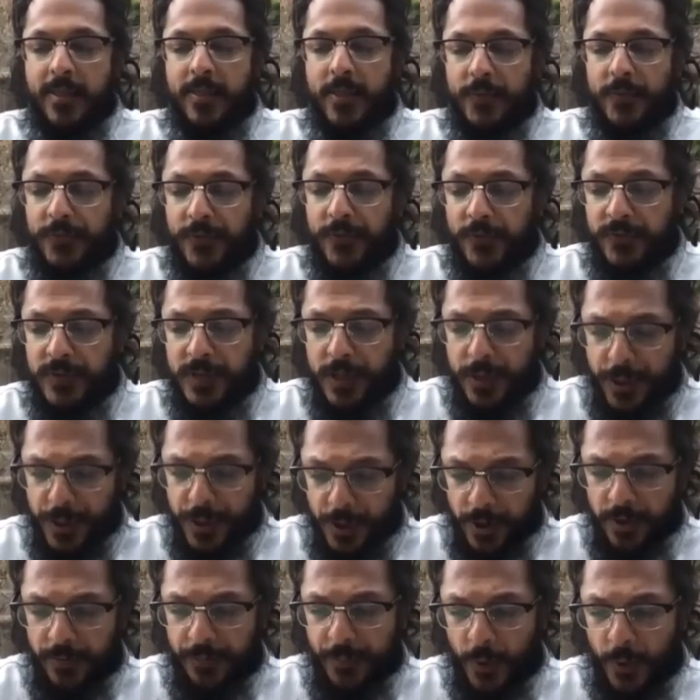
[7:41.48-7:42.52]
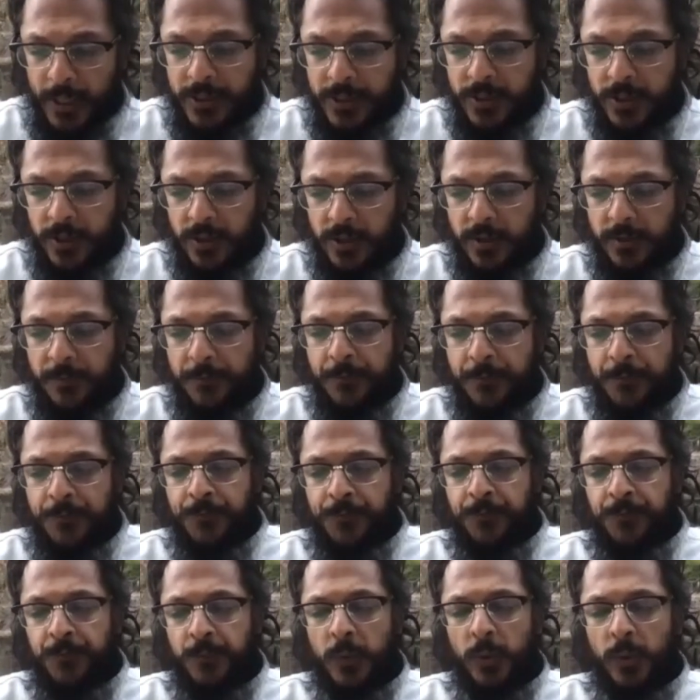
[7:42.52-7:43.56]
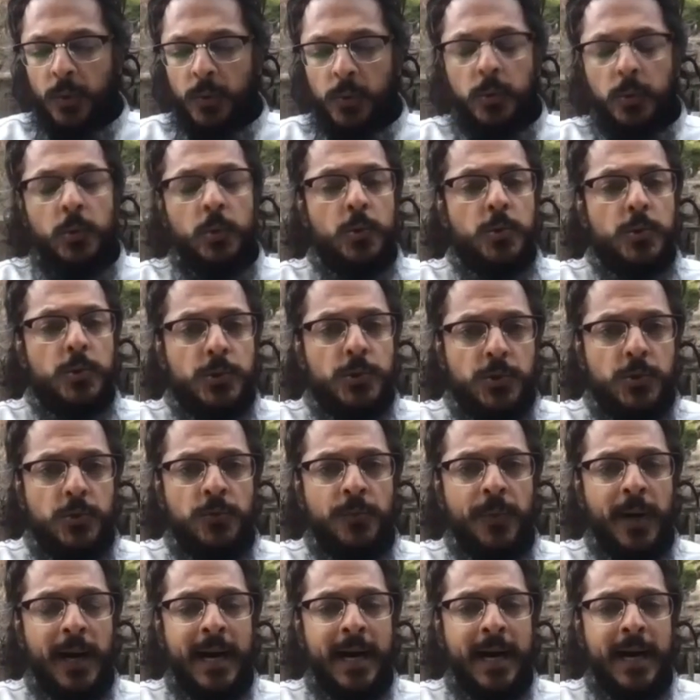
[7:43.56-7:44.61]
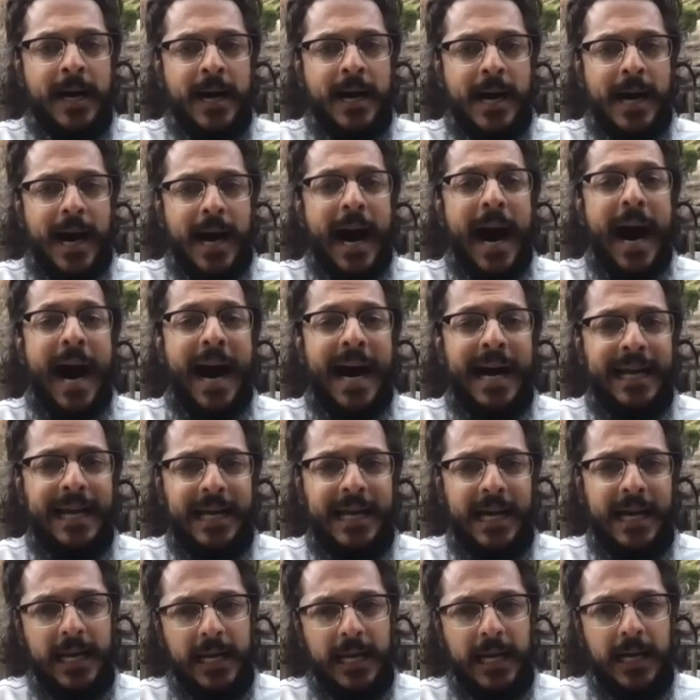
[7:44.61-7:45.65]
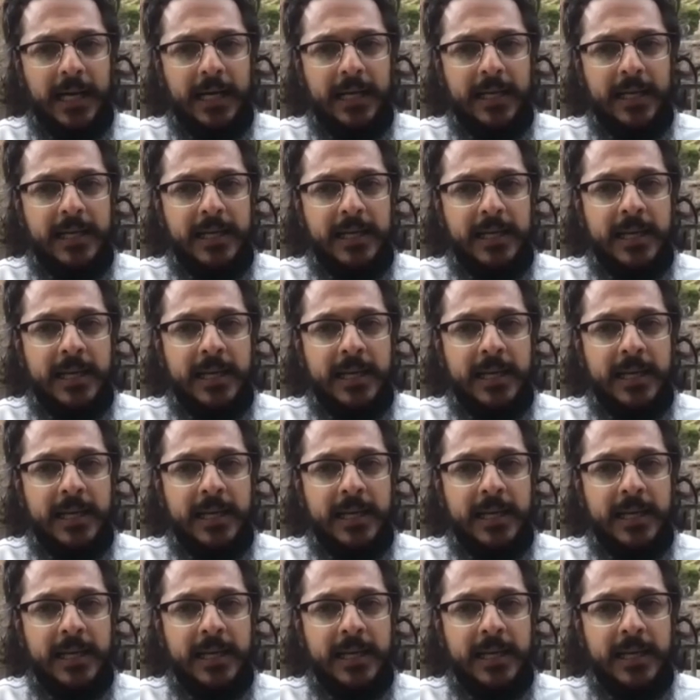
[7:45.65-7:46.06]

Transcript: The 53rd pointer, Kusuma Akara,